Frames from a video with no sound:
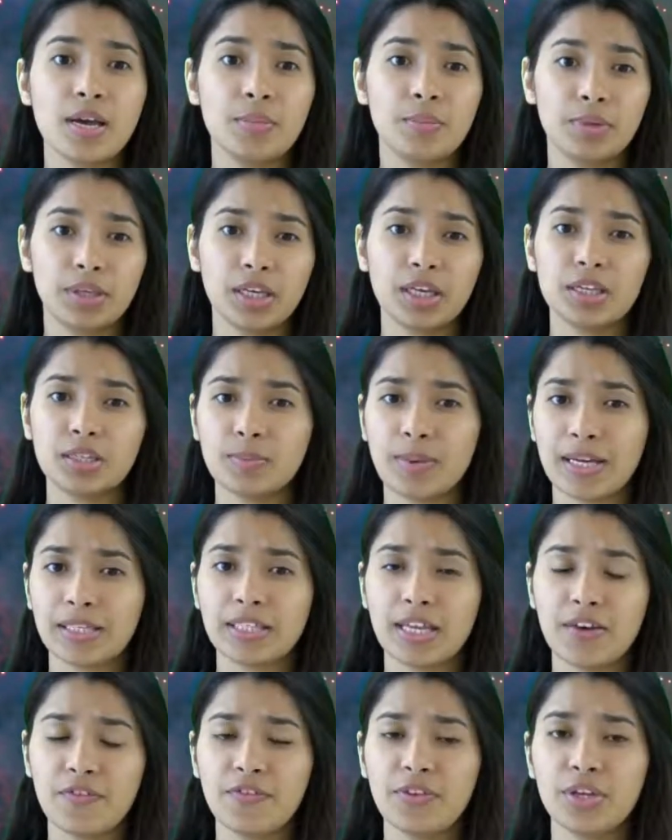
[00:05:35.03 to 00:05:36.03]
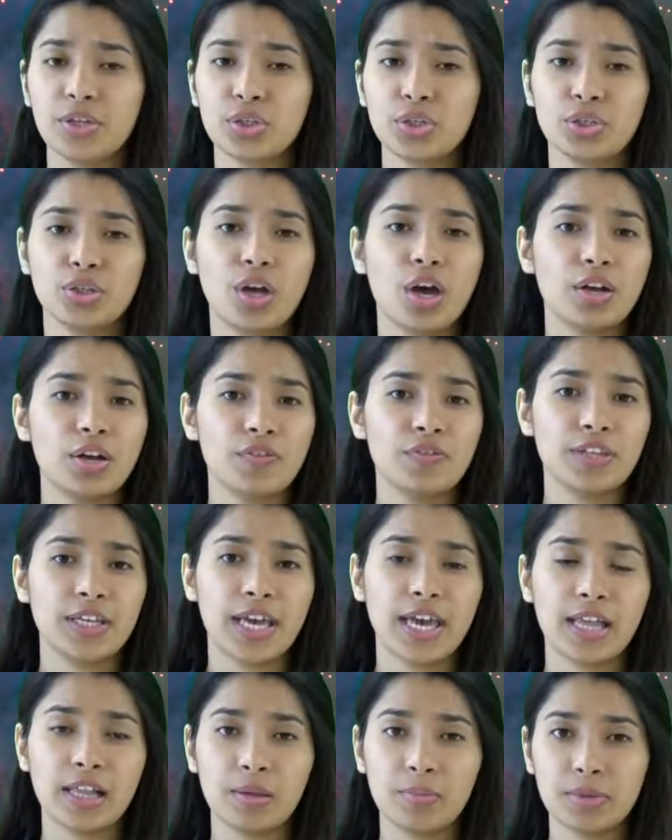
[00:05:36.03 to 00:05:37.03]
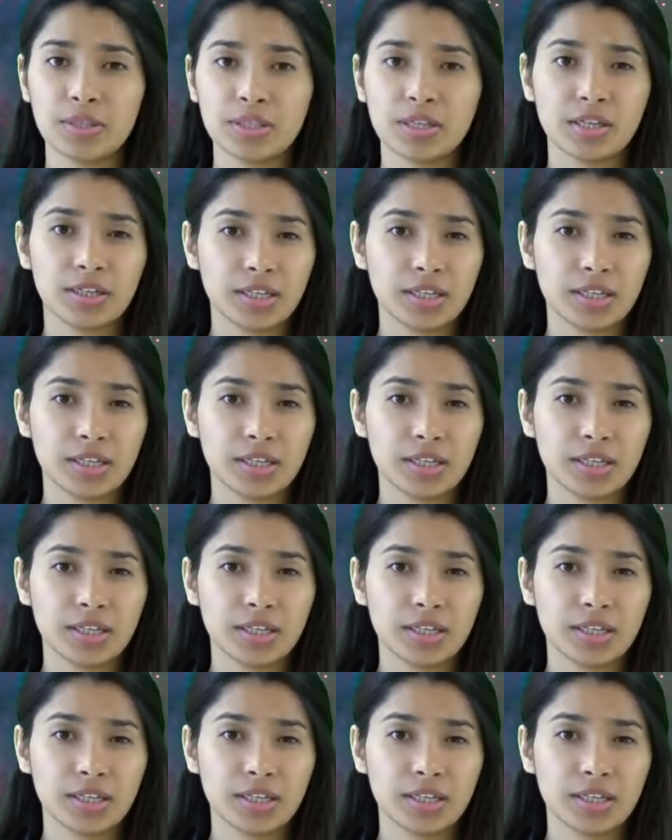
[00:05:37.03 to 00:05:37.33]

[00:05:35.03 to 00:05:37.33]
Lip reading: because by definition none of the elements are